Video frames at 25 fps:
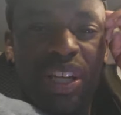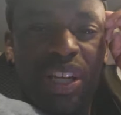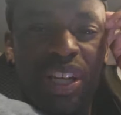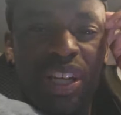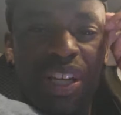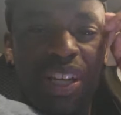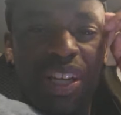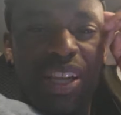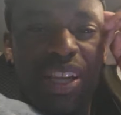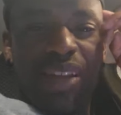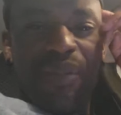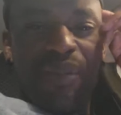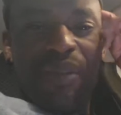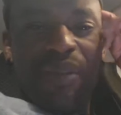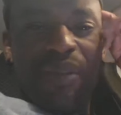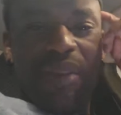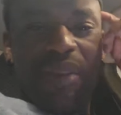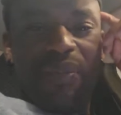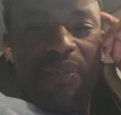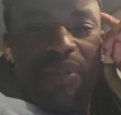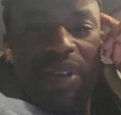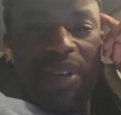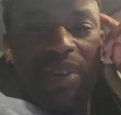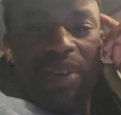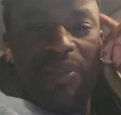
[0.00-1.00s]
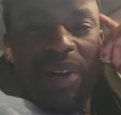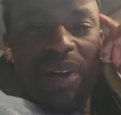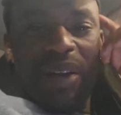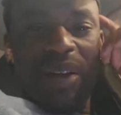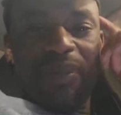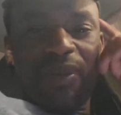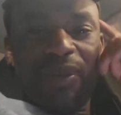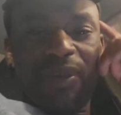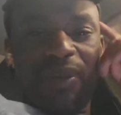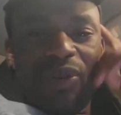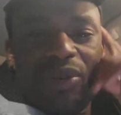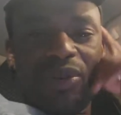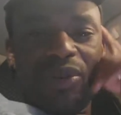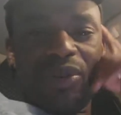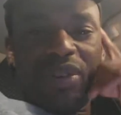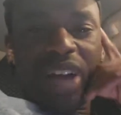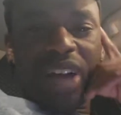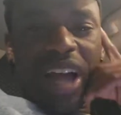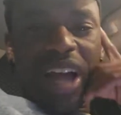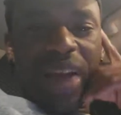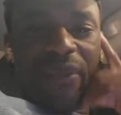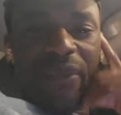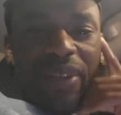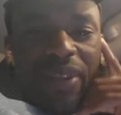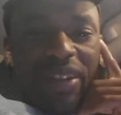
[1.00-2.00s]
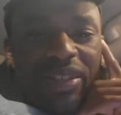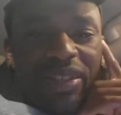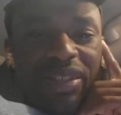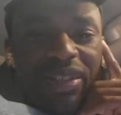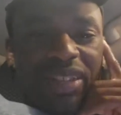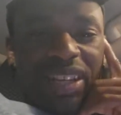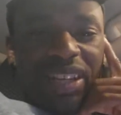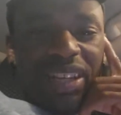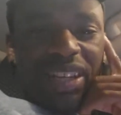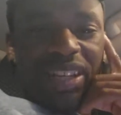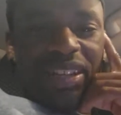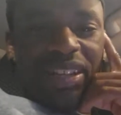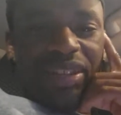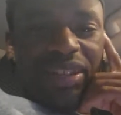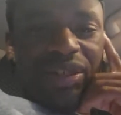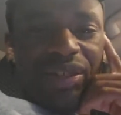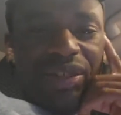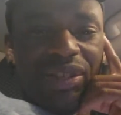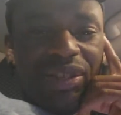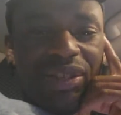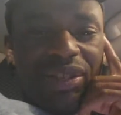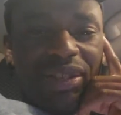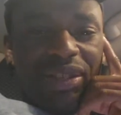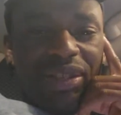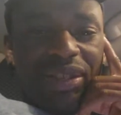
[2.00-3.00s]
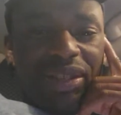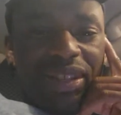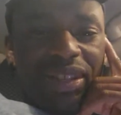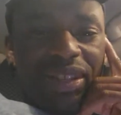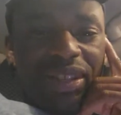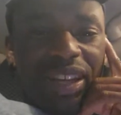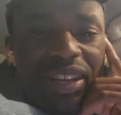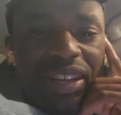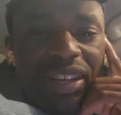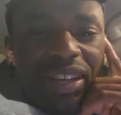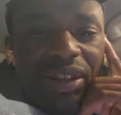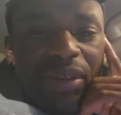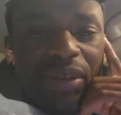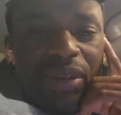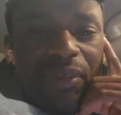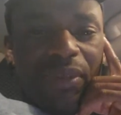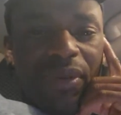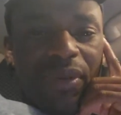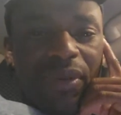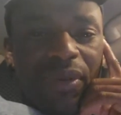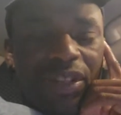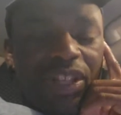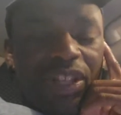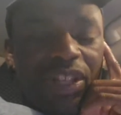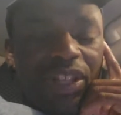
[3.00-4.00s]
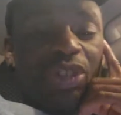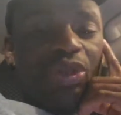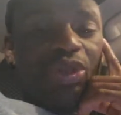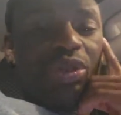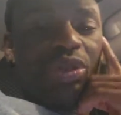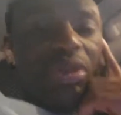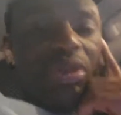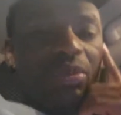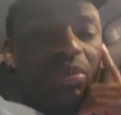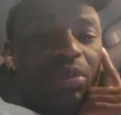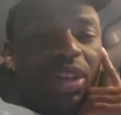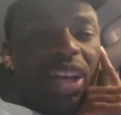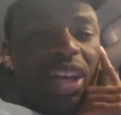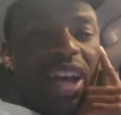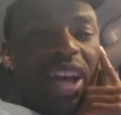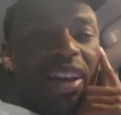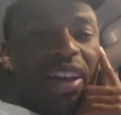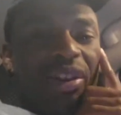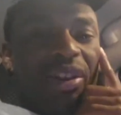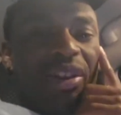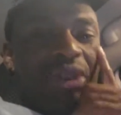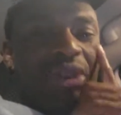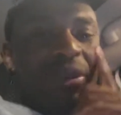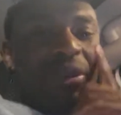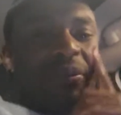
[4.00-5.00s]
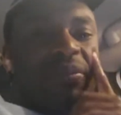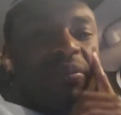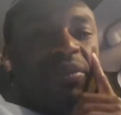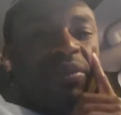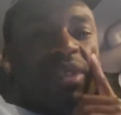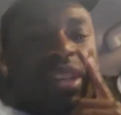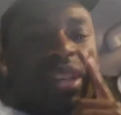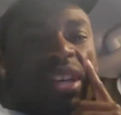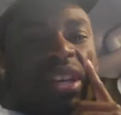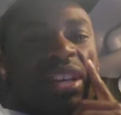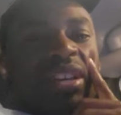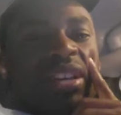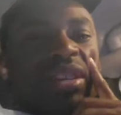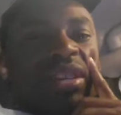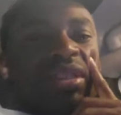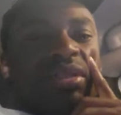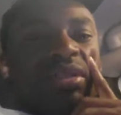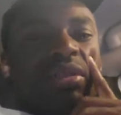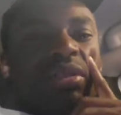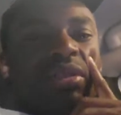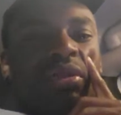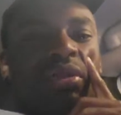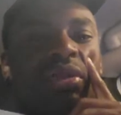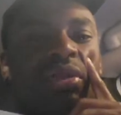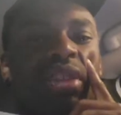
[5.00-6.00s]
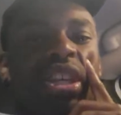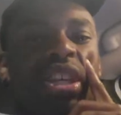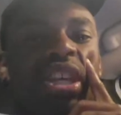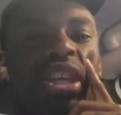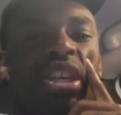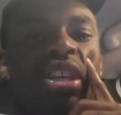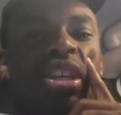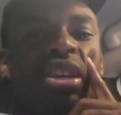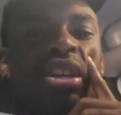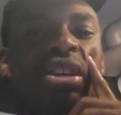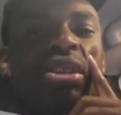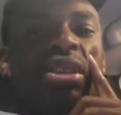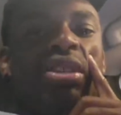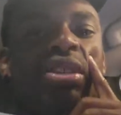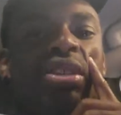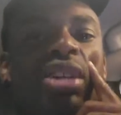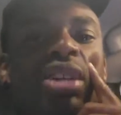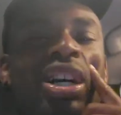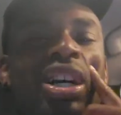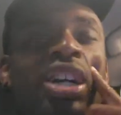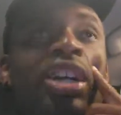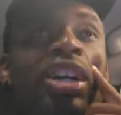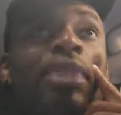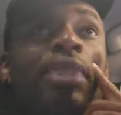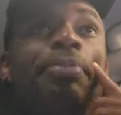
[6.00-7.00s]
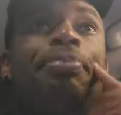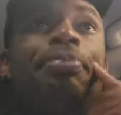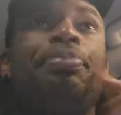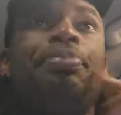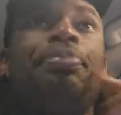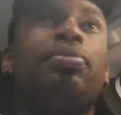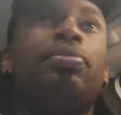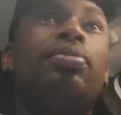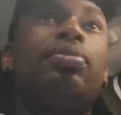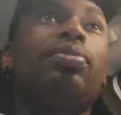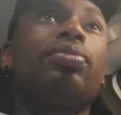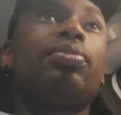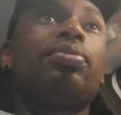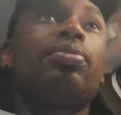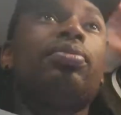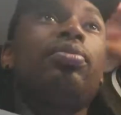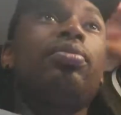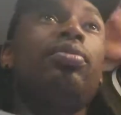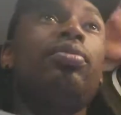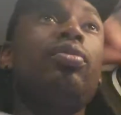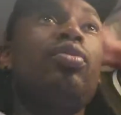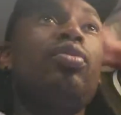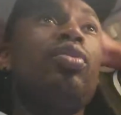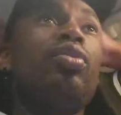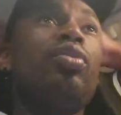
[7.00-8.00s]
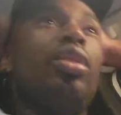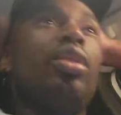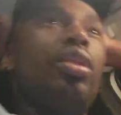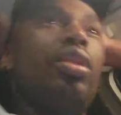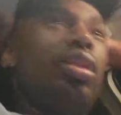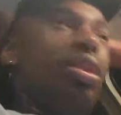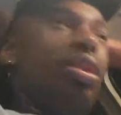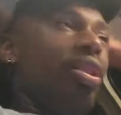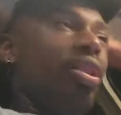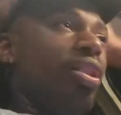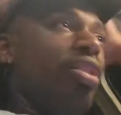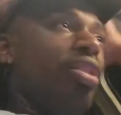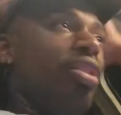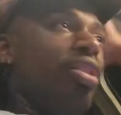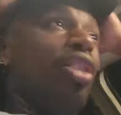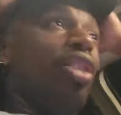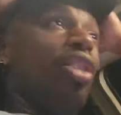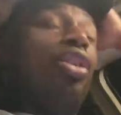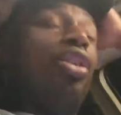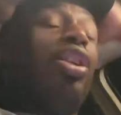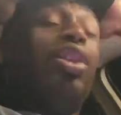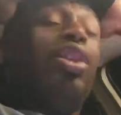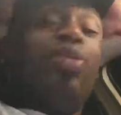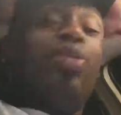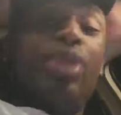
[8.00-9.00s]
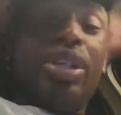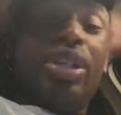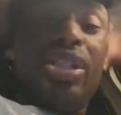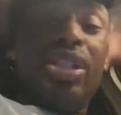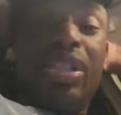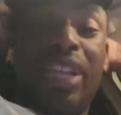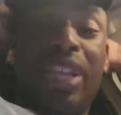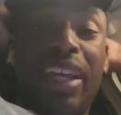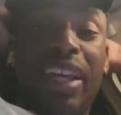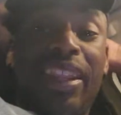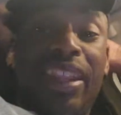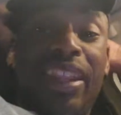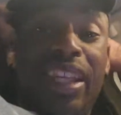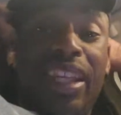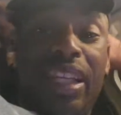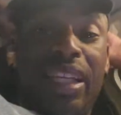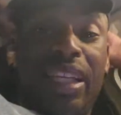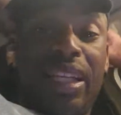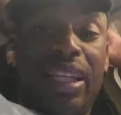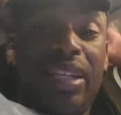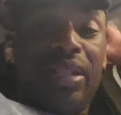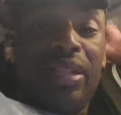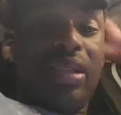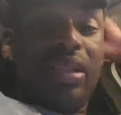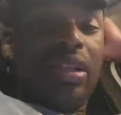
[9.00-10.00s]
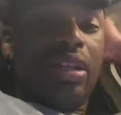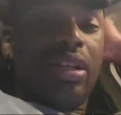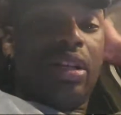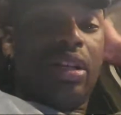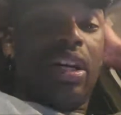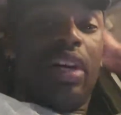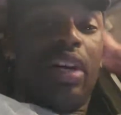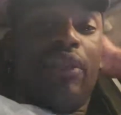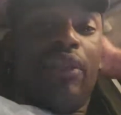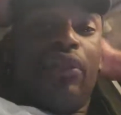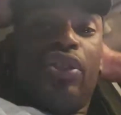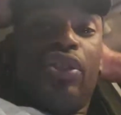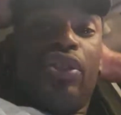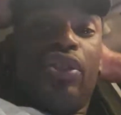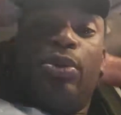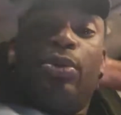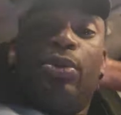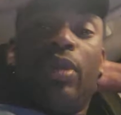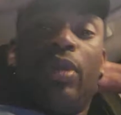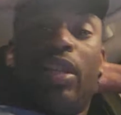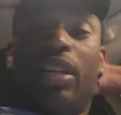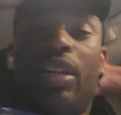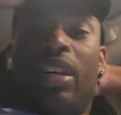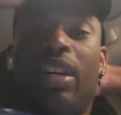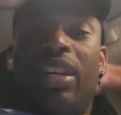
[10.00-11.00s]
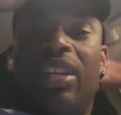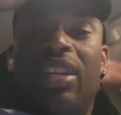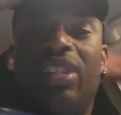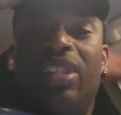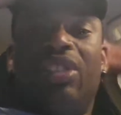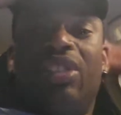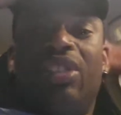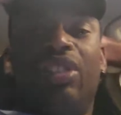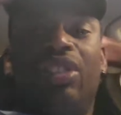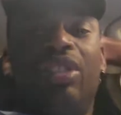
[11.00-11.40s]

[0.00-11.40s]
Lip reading: he might be bipolar. I'm not saying he just is that he could potentially be. I agree. So the thing is, the only reason I think he's getting offers is because